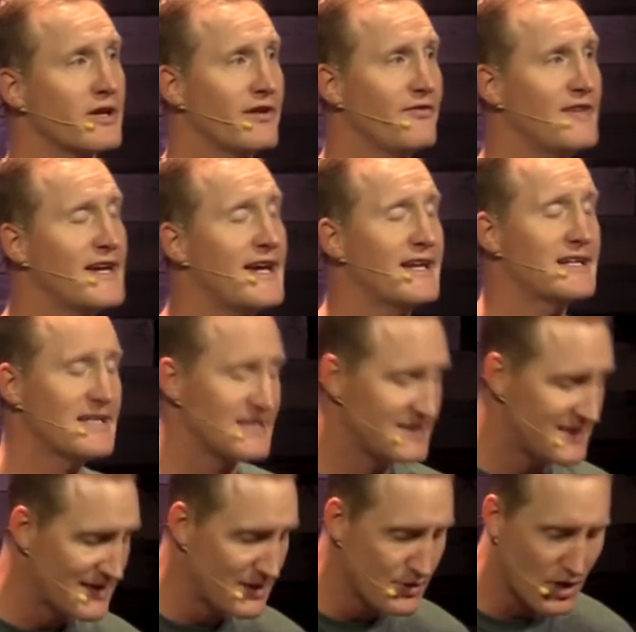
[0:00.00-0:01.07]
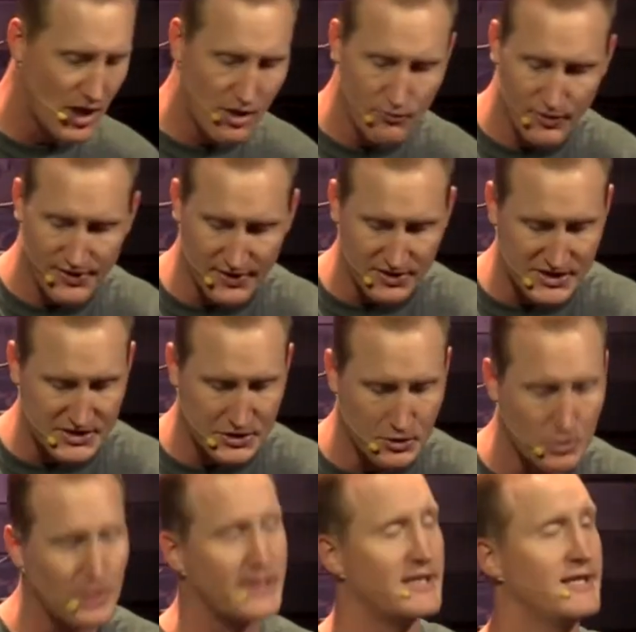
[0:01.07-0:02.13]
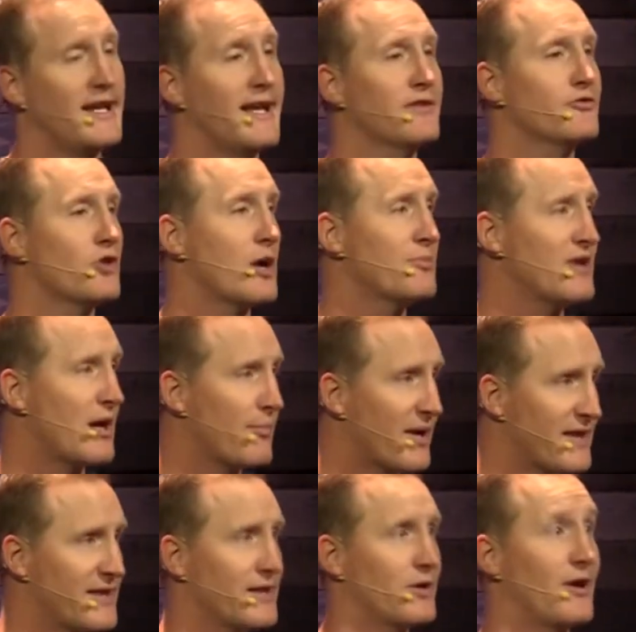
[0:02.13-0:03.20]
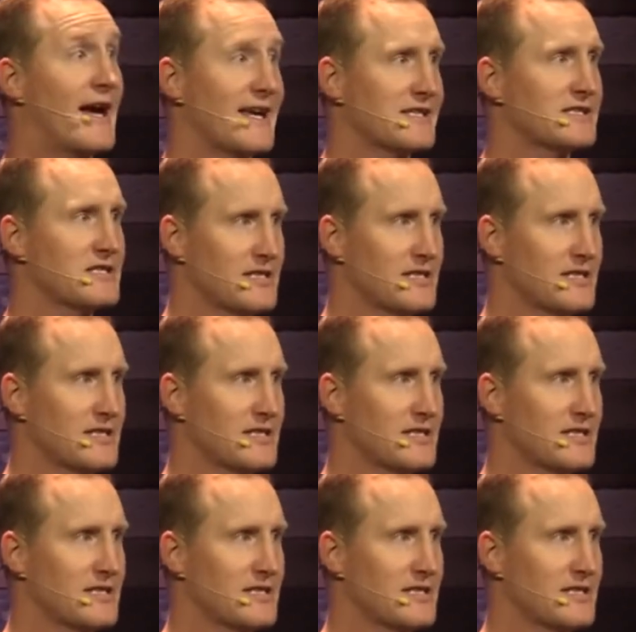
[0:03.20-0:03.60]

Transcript: if they had continued on with their schooling and hadn't dropped out by then or asked